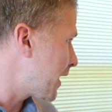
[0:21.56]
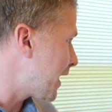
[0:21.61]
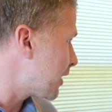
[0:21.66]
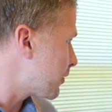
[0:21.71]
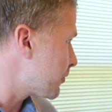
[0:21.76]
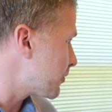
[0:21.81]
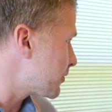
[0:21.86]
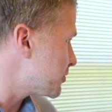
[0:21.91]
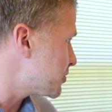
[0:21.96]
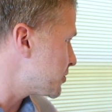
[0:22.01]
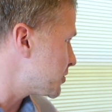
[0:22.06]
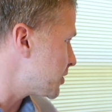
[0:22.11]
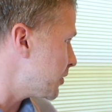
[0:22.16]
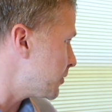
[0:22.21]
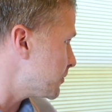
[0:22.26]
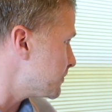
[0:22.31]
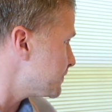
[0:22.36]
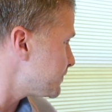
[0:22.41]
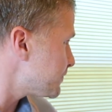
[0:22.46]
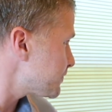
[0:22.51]
hours.
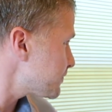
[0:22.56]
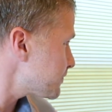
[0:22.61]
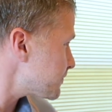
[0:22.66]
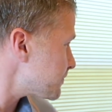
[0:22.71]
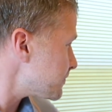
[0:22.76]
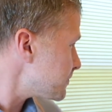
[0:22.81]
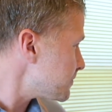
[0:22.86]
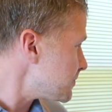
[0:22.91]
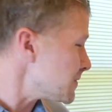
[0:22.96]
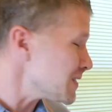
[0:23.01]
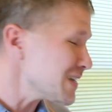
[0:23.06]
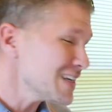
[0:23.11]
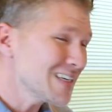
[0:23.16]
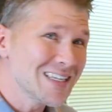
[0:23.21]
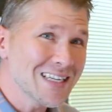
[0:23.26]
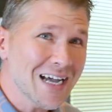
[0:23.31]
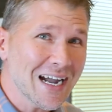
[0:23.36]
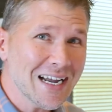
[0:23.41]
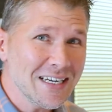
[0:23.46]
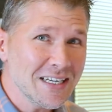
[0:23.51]
So
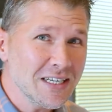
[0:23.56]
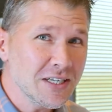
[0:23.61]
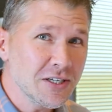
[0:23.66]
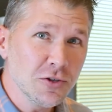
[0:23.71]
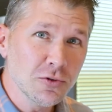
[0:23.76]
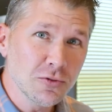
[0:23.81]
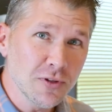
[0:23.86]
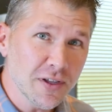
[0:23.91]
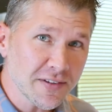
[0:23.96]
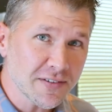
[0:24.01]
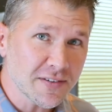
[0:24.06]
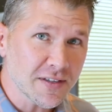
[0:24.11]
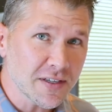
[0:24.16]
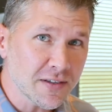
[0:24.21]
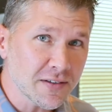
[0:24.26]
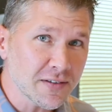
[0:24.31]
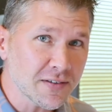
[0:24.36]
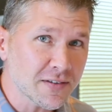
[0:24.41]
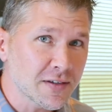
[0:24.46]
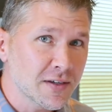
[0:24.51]
90 new
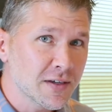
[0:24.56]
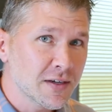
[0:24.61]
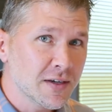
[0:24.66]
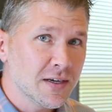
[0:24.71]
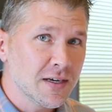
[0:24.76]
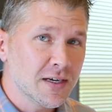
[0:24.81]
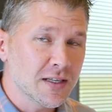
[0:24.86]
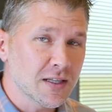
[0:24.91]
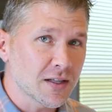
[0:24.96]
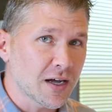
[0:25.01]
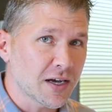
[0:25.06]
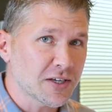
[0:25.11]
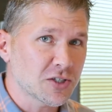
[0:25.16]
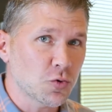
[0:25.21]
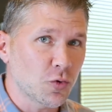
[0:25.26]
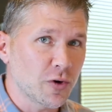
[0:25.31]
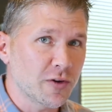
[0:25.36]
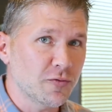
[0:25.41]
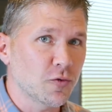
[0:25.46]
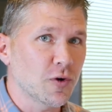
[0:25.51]
listings in the last
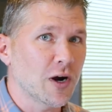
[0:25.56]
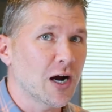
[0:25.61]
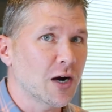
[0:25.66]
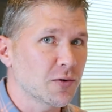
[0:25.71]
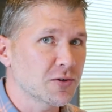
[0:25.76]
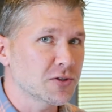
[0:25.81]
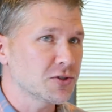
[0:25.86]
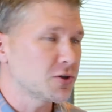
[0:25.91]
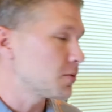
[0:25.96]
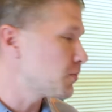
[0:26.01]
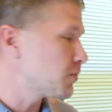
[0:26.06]
24 hours in our